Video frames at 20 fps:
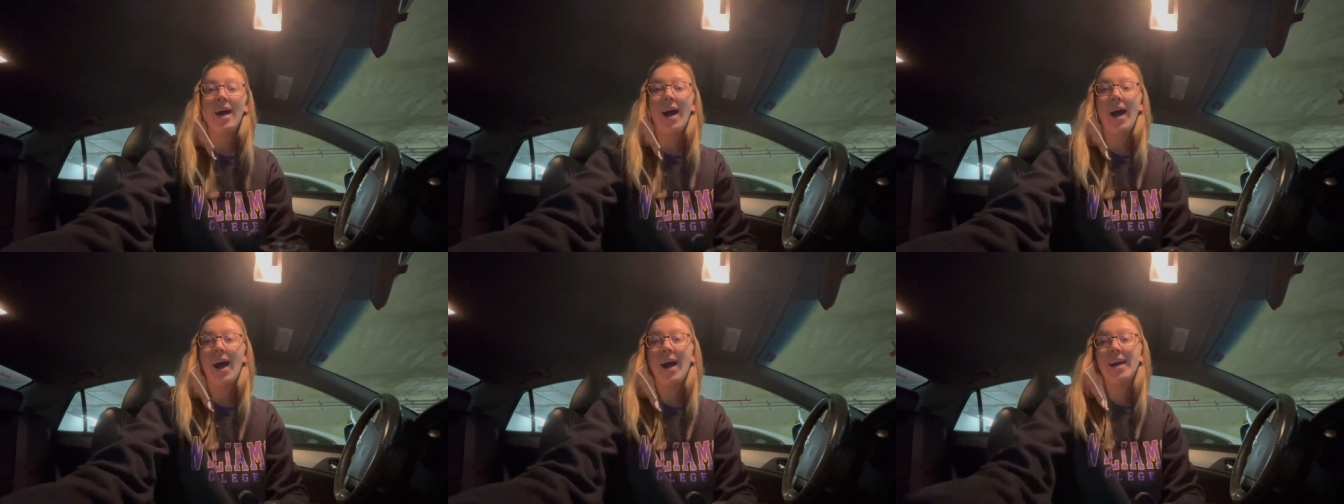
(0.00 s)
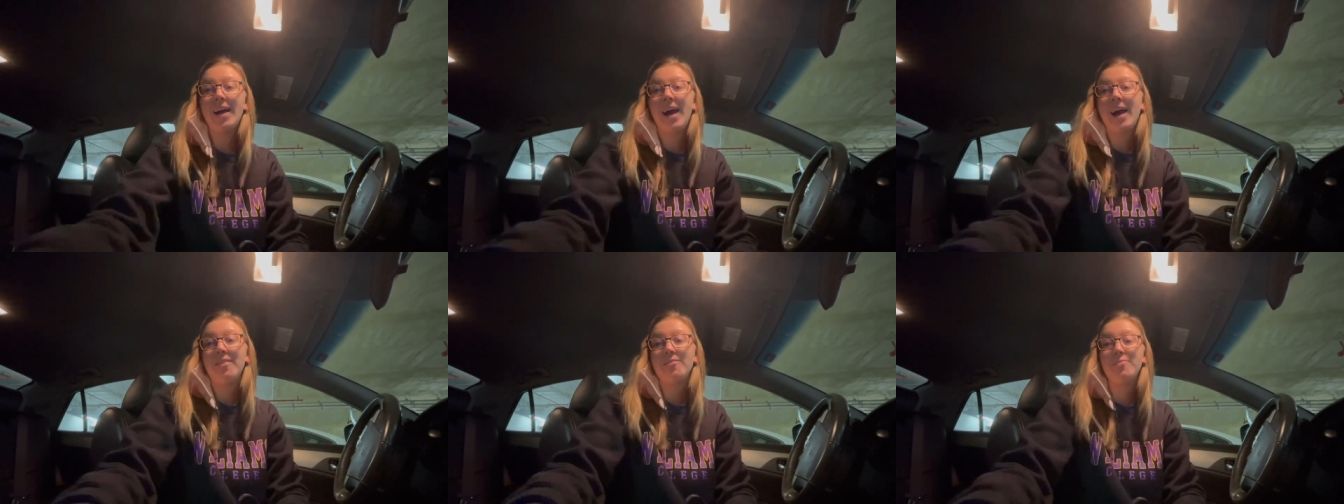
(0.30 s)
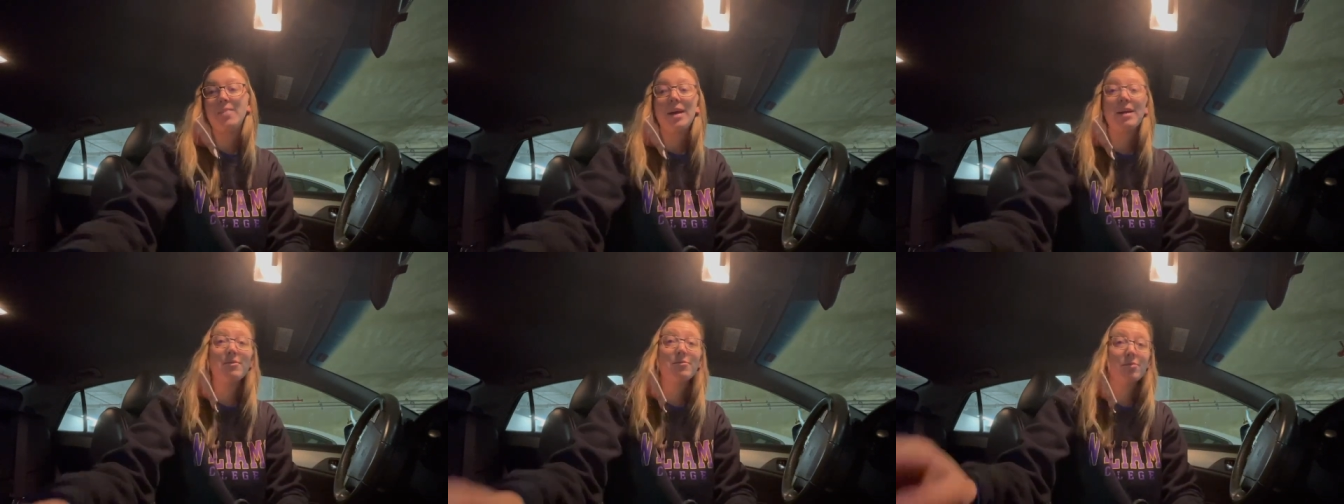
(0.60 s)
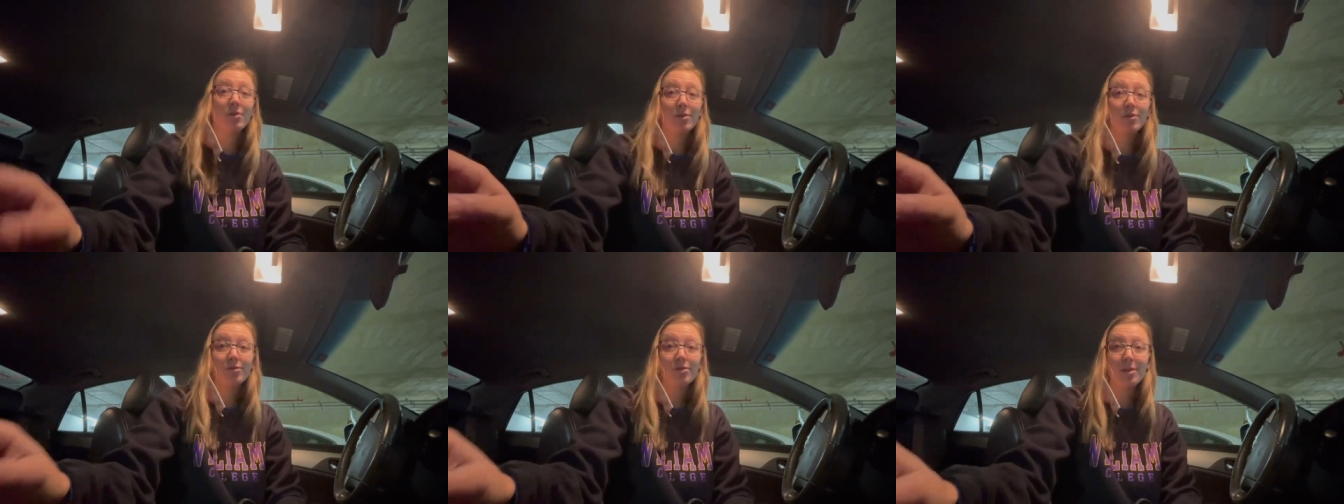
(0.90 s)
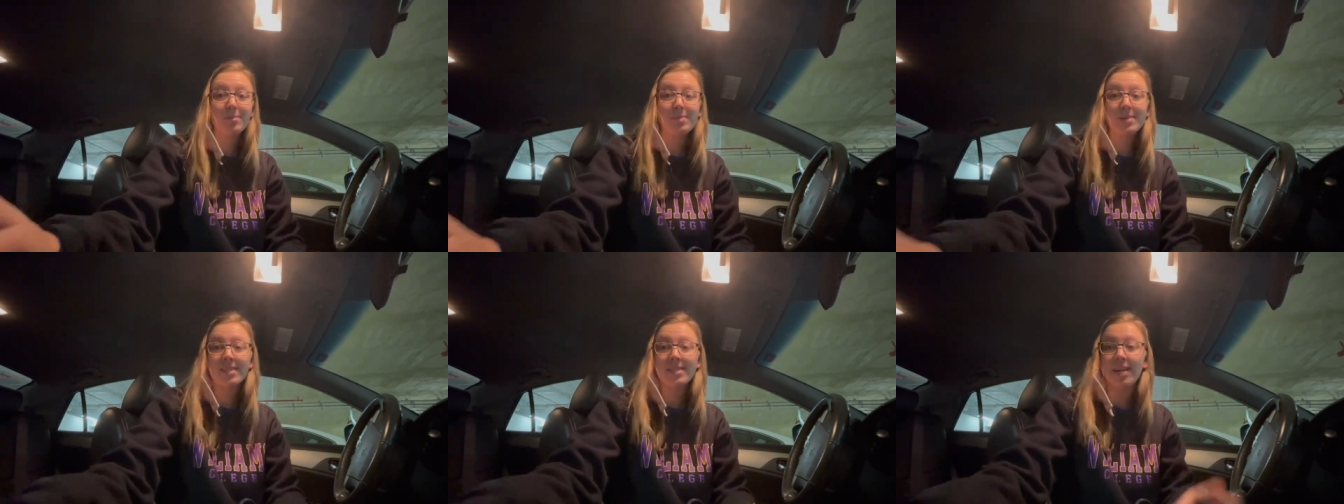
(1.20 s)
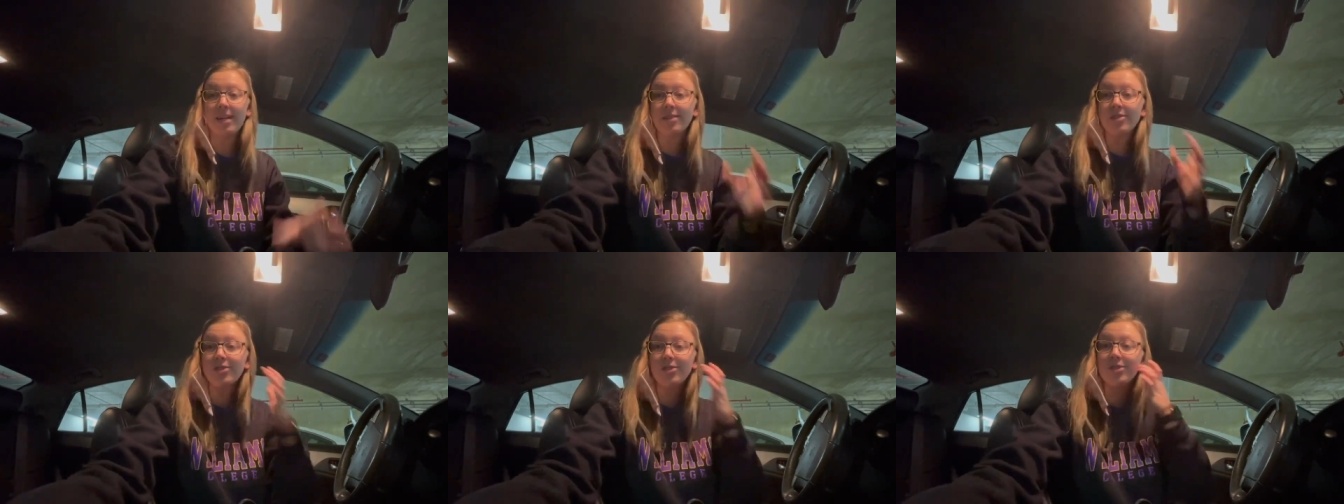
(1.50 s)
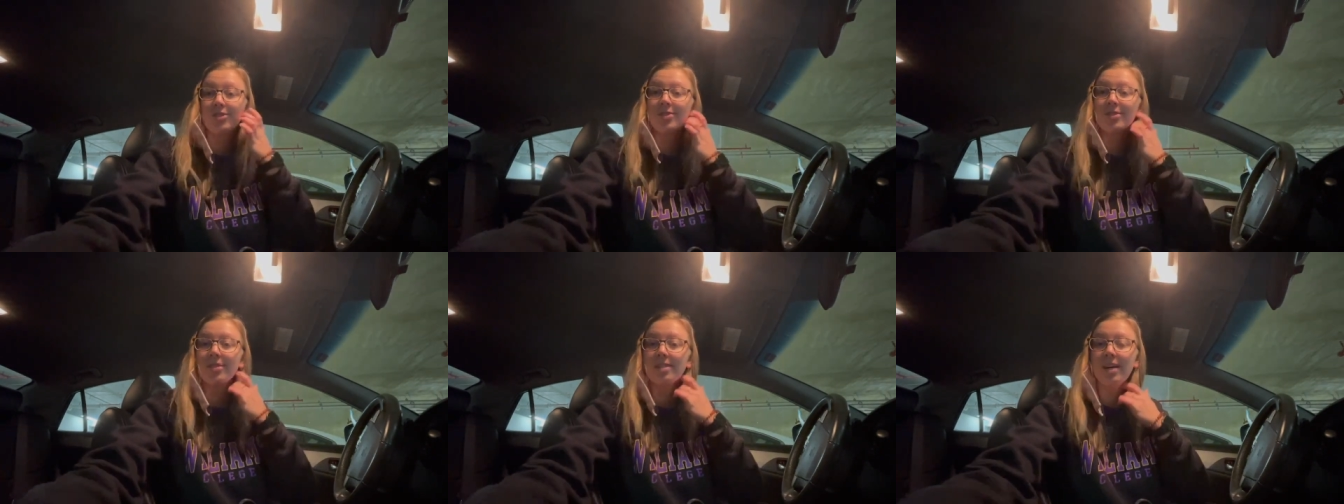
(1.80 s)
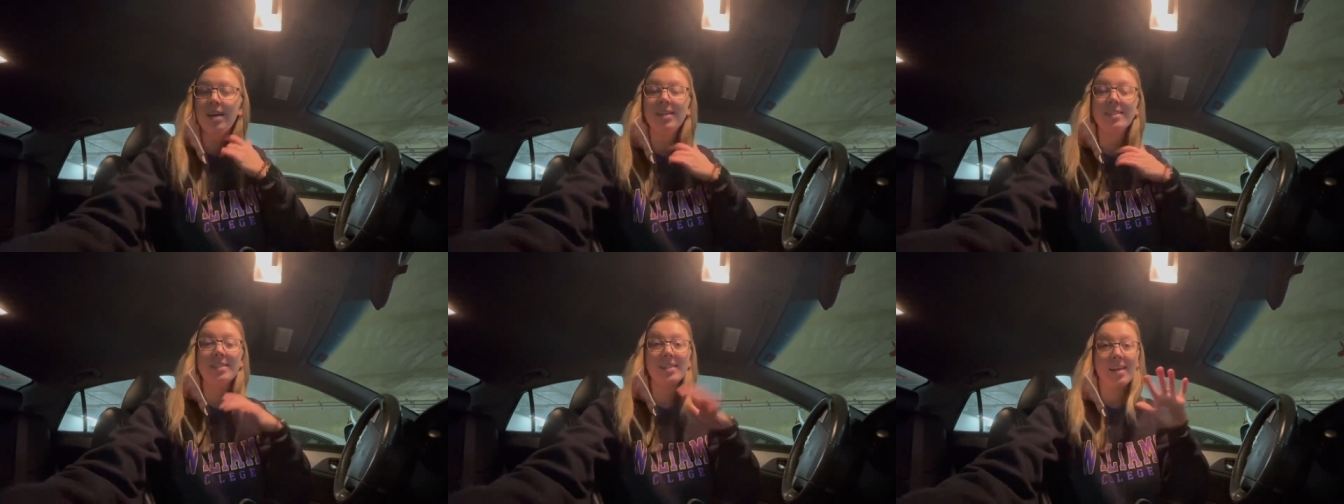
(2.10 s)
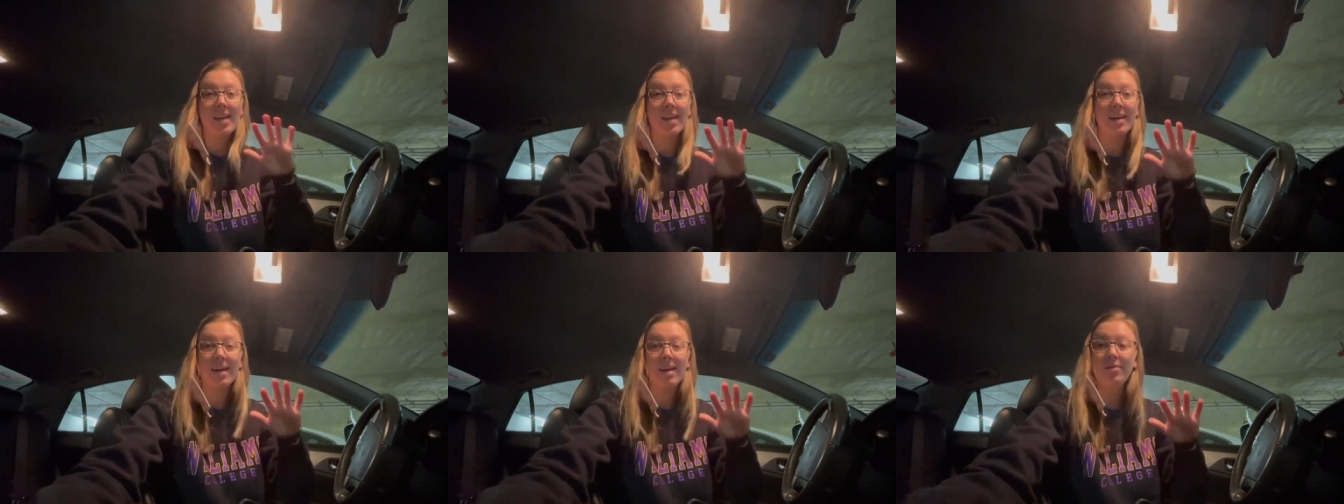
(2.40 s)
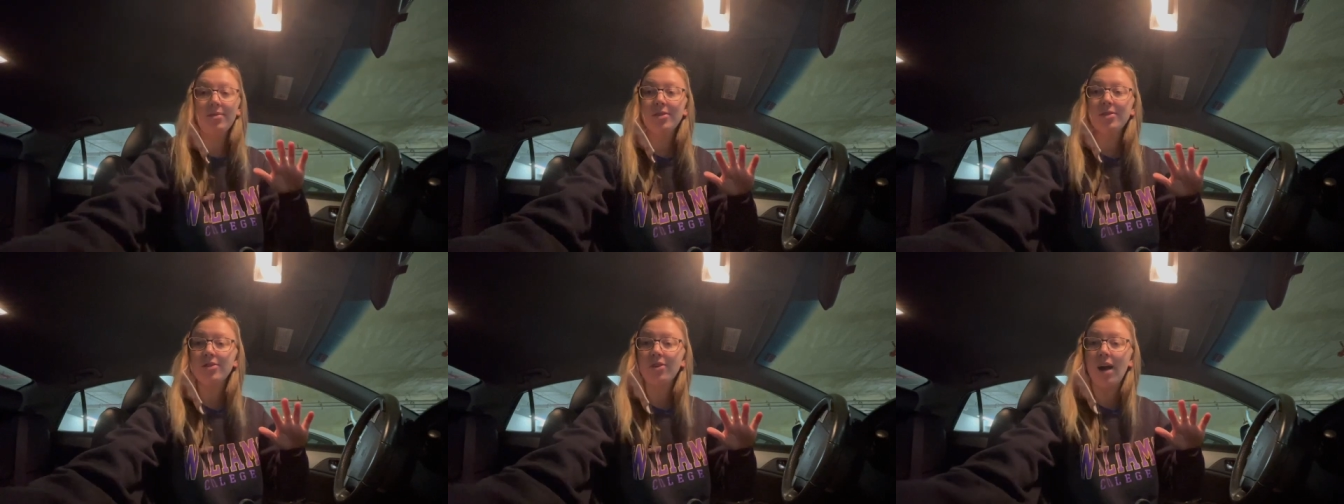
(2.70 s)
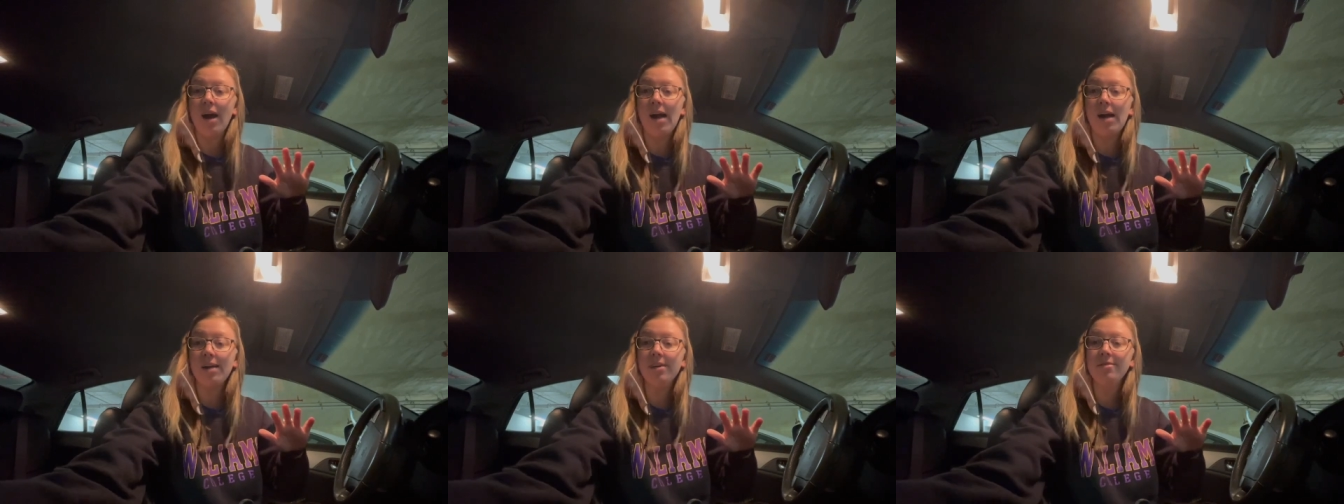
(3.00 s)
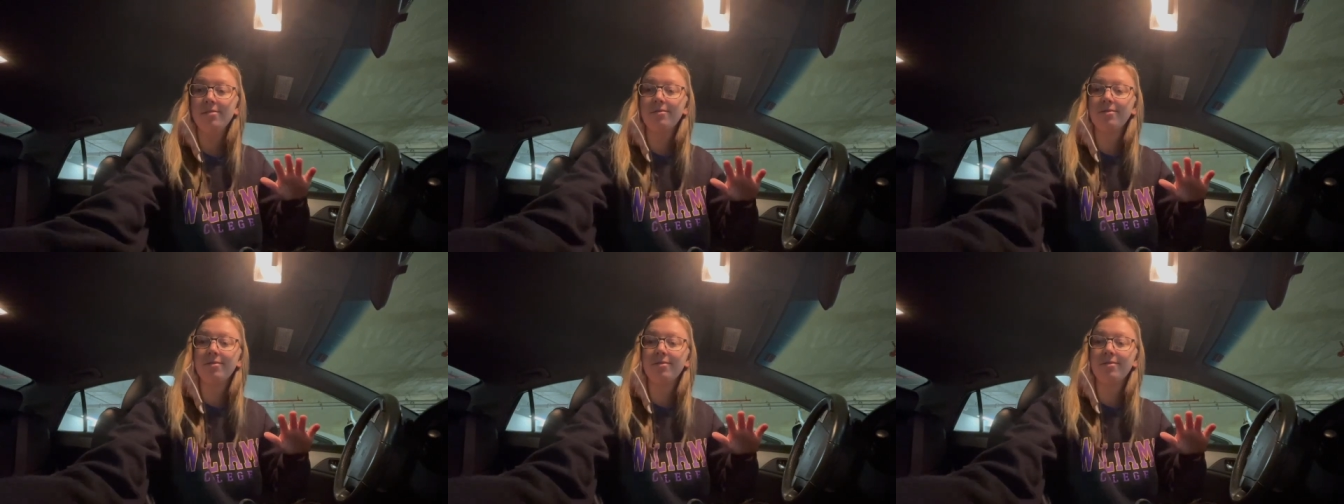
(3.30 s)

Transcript: I have my road trip essentials. It's an eight hour drive.